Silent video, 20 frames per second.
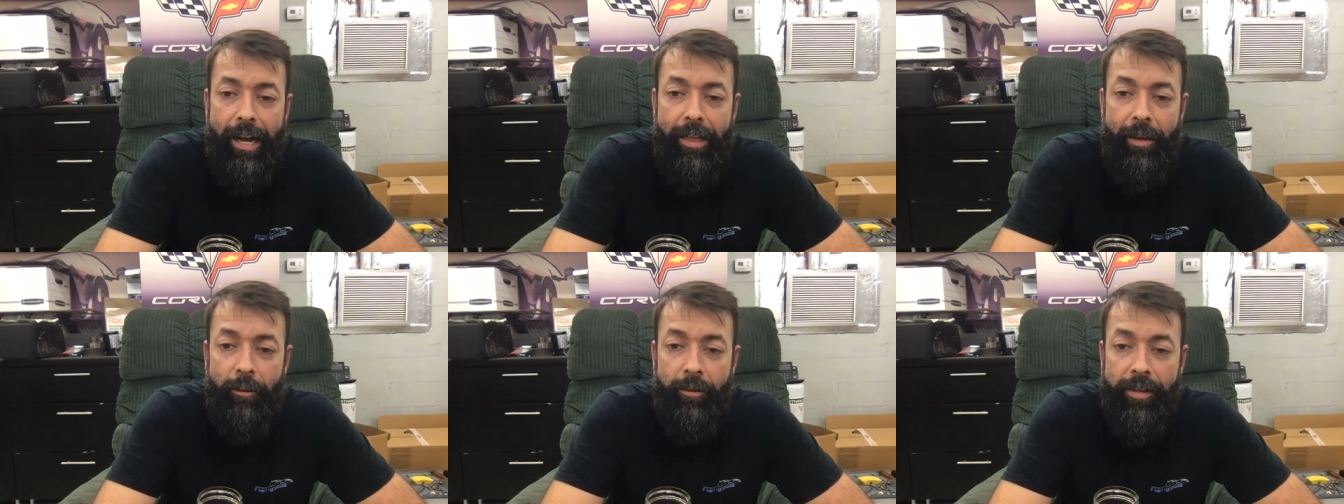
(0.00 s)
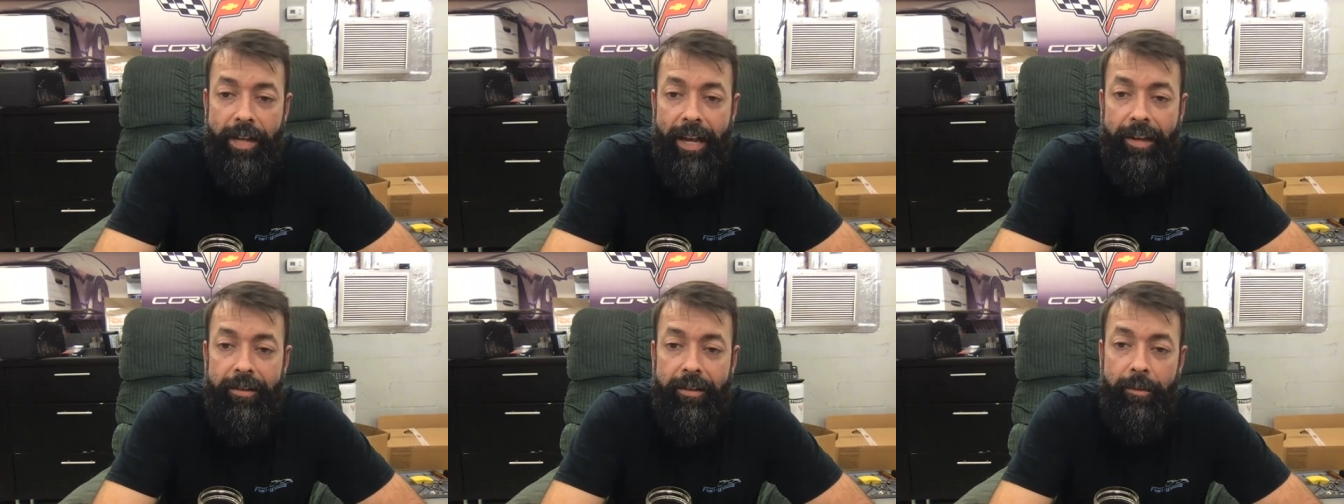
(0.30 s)
that
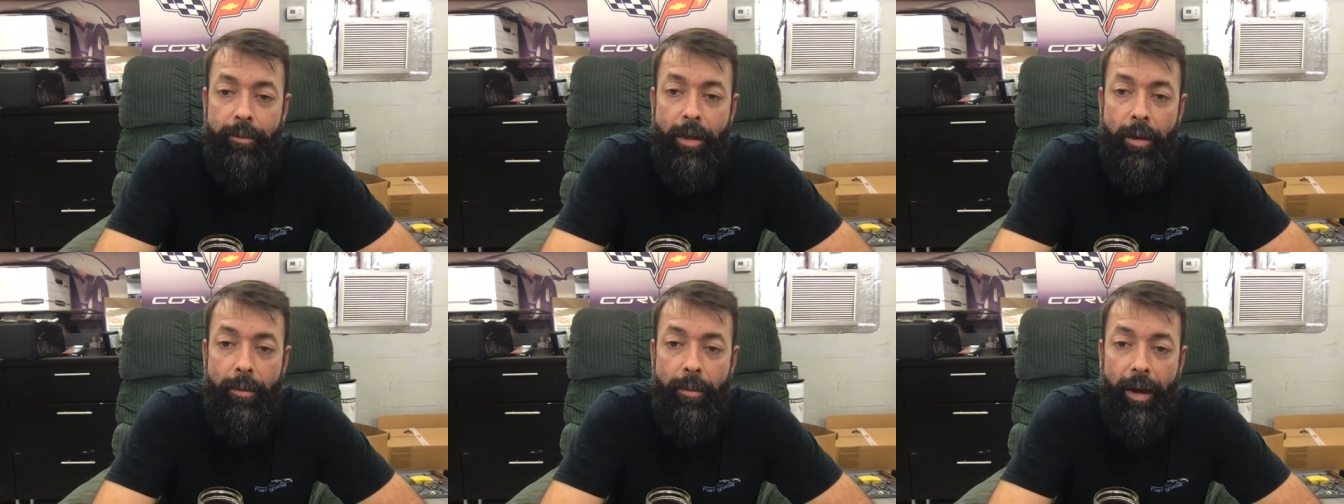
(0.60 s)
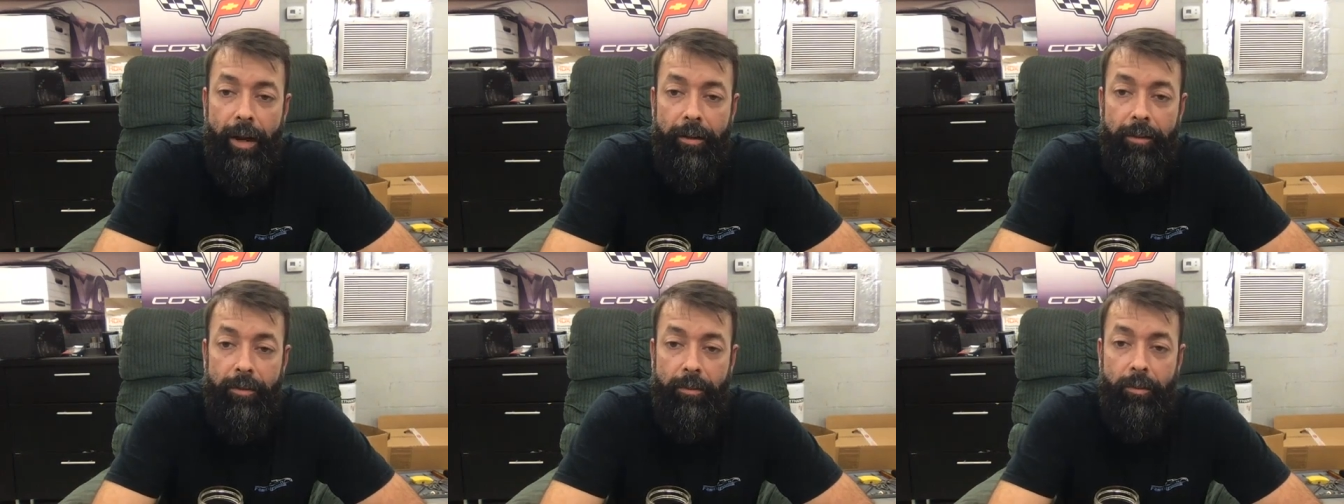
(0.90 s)
was asking me
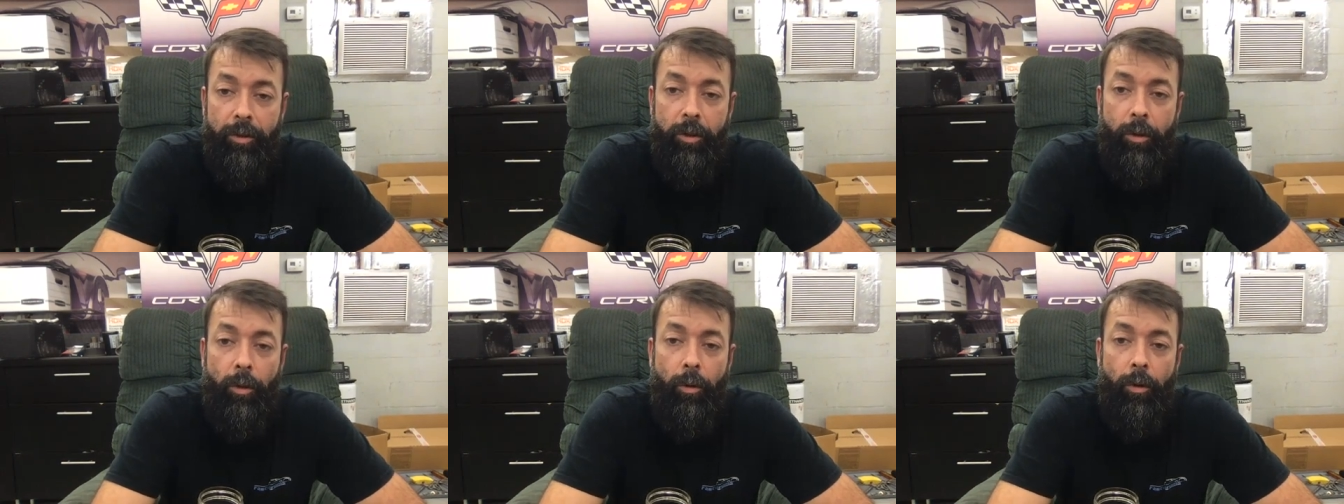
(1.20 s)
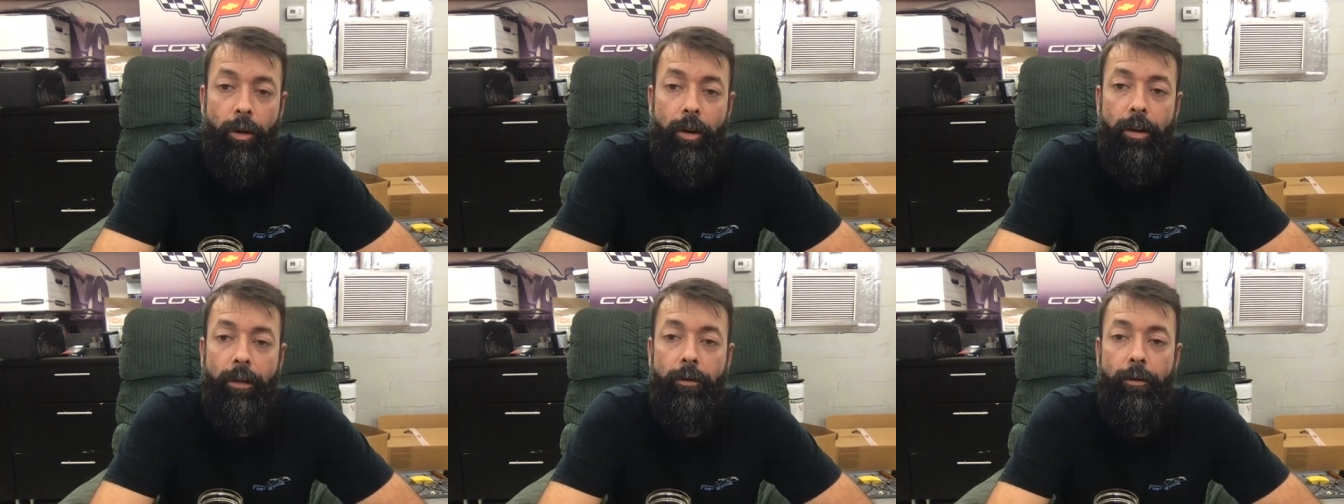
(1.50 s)
about some
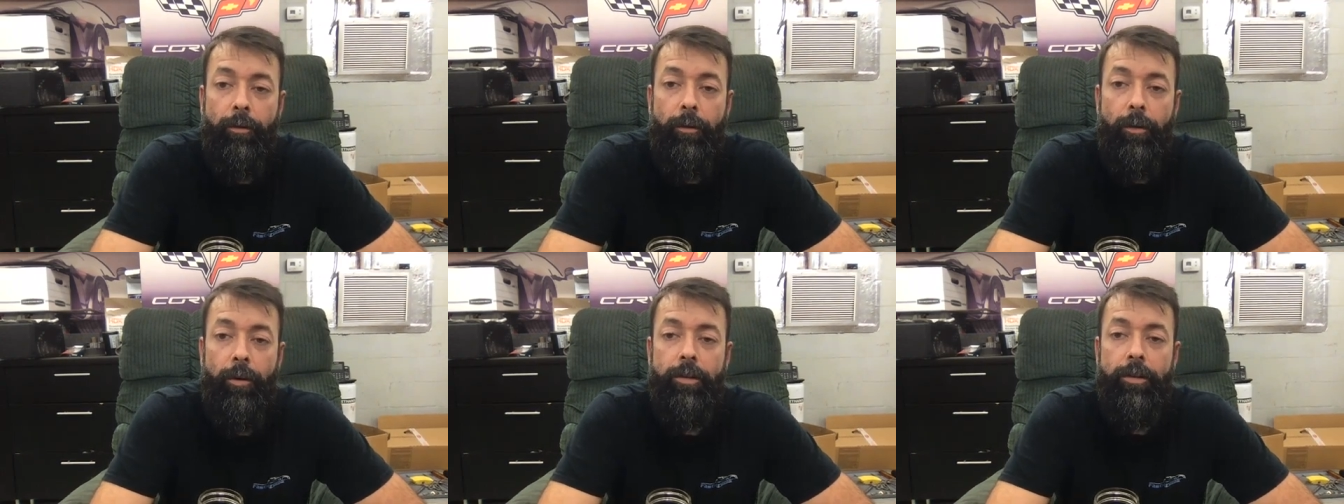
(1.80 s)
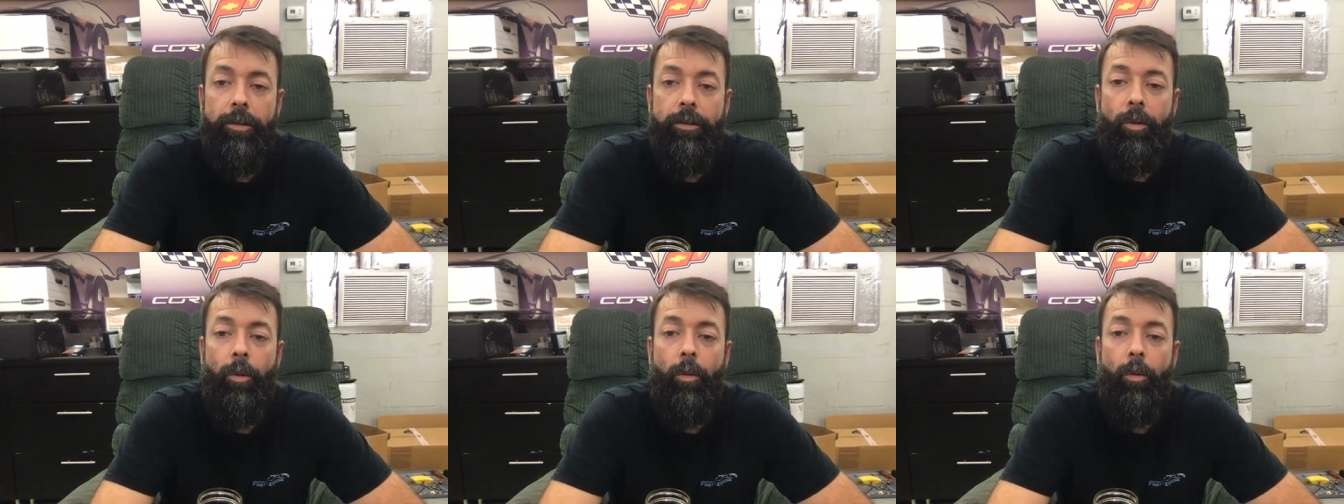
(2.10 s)
torque
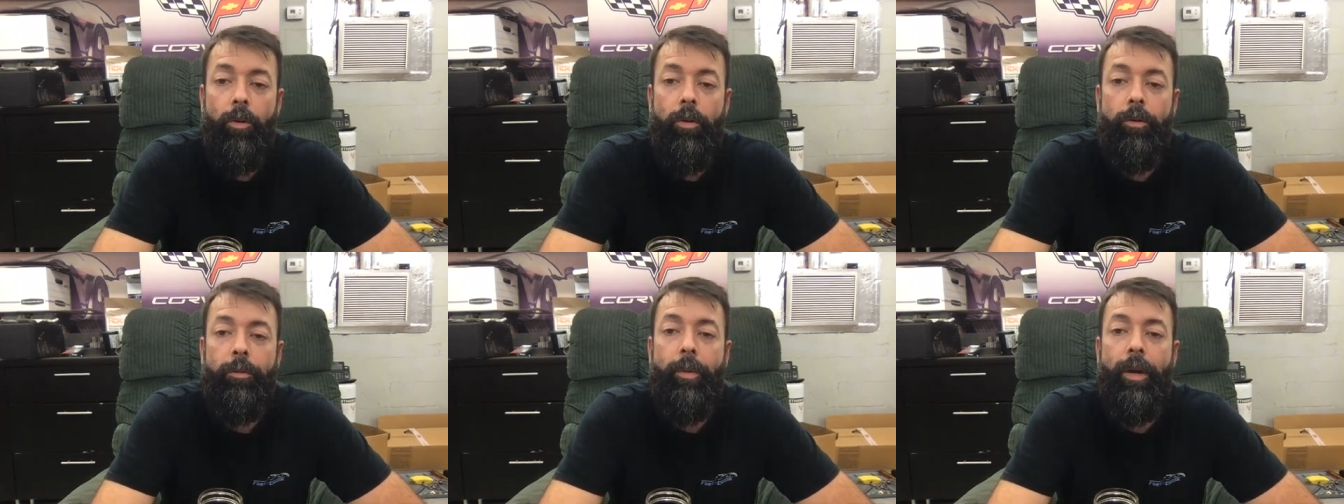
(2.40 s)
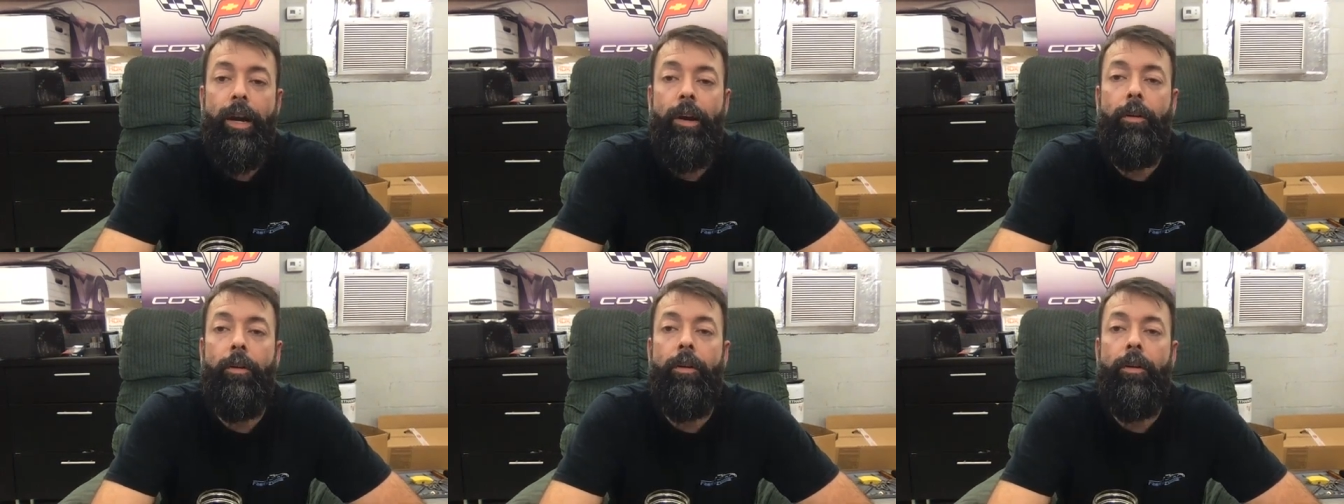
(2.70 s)
versus
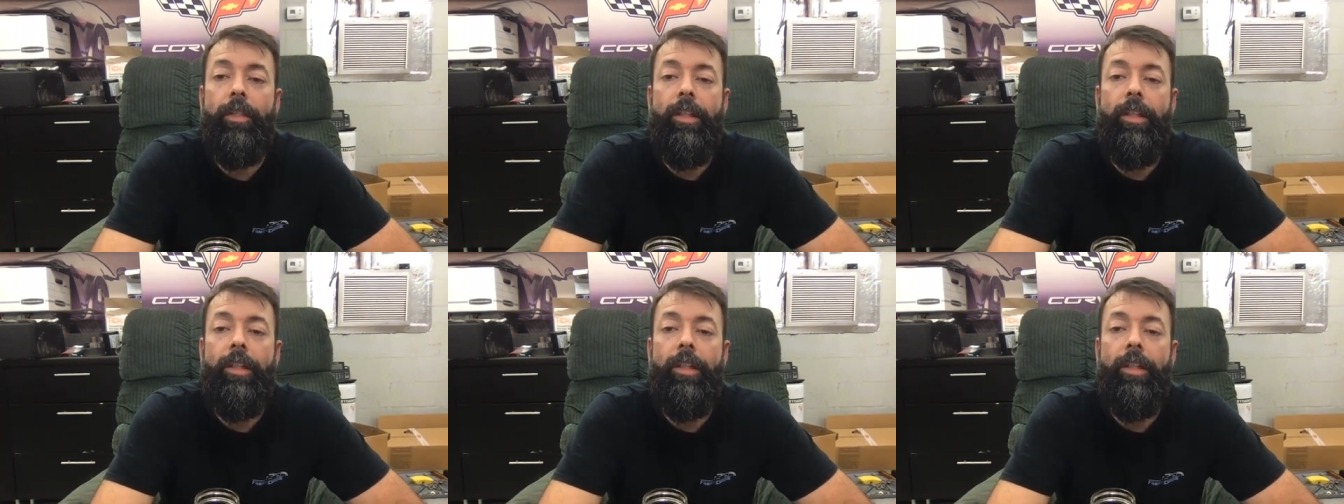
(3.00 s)
horsepower.